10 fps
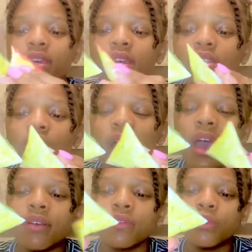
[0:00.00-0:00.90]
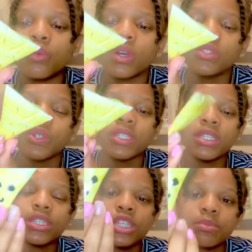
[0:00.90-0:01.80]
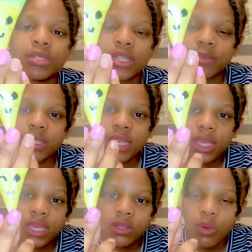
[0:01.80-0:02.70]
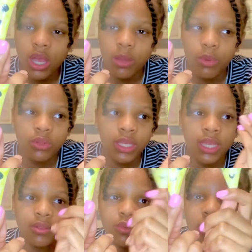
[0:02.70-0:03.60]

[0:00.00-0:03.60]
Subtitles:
So I have one tortilla chip dipped in guacamole and one